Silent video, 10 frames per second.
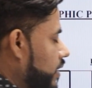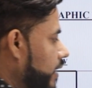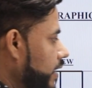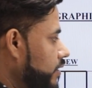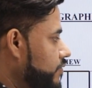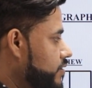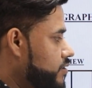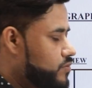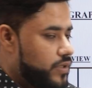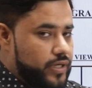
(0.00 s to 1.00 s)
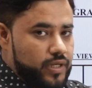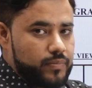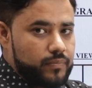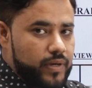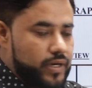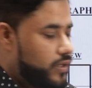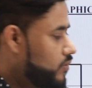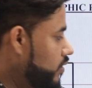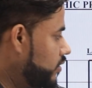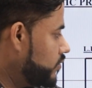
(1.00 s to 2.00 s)
the height, which is 20
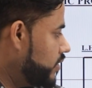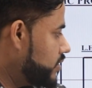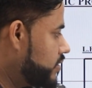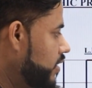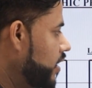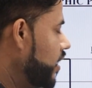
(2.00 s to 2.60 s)
perpendicular to this